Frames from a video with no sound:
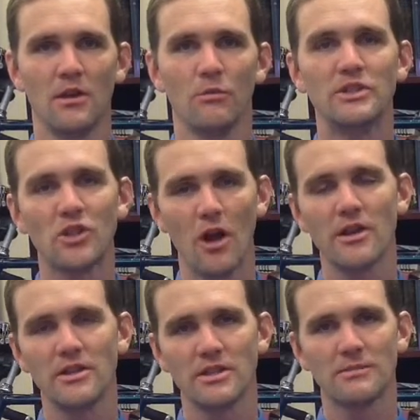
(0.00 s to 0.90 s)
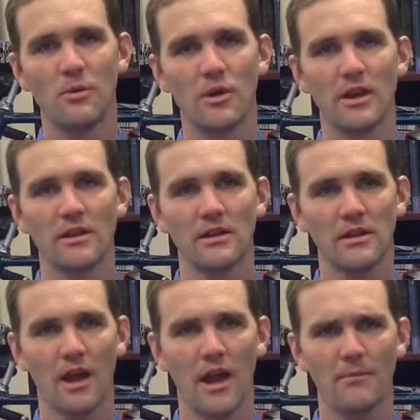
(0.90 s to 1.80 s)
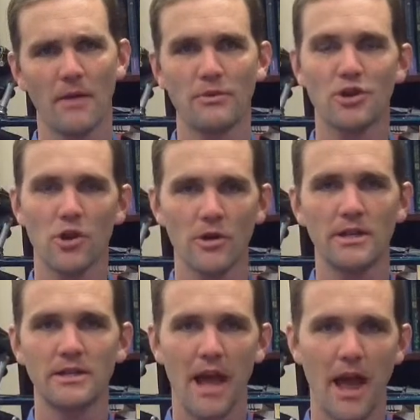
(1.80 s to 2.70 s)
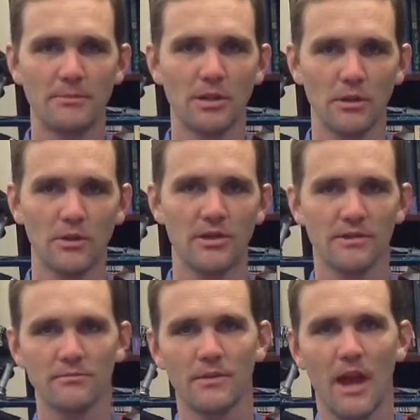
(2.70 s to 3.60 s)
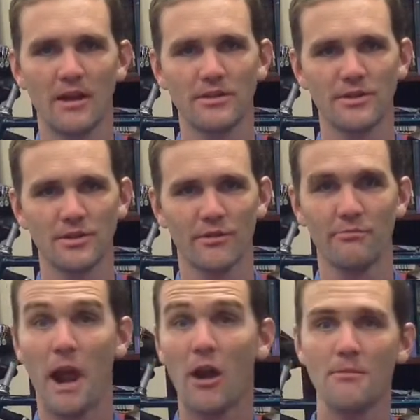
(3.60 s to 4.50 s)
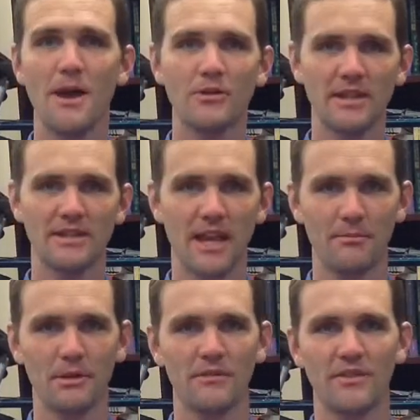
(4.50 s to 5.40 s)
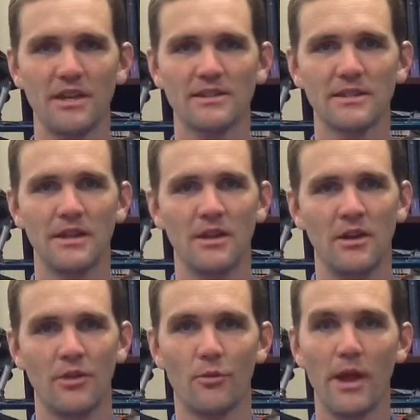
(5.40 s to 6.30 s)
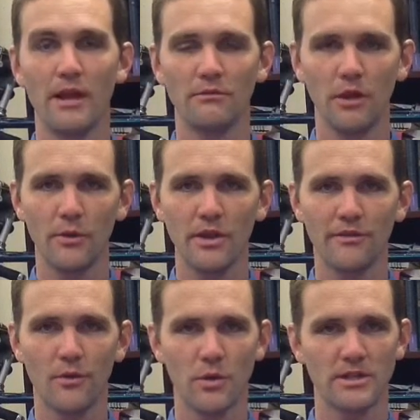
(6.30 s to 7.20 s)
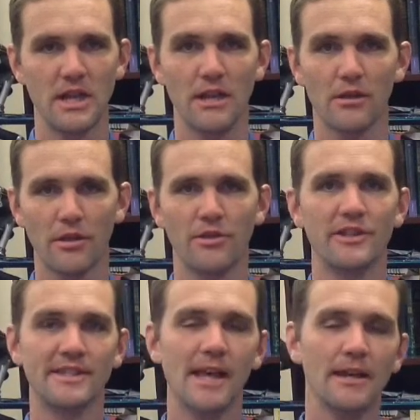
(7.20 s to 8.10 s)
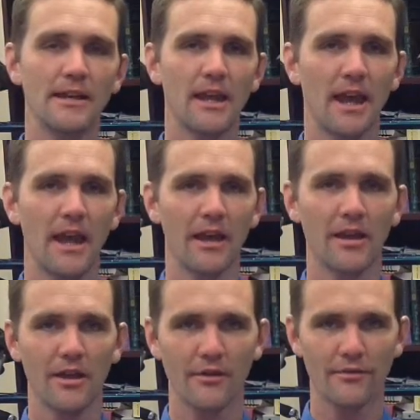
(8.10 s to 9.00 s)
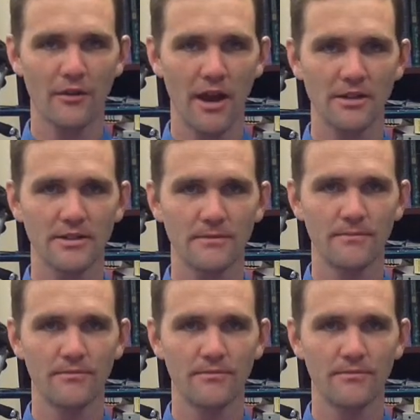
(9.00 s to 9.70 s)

We started this morning by returning to absolutism and to the sort of paramount example of this, the reign of Louis XIV, the Sun King of France.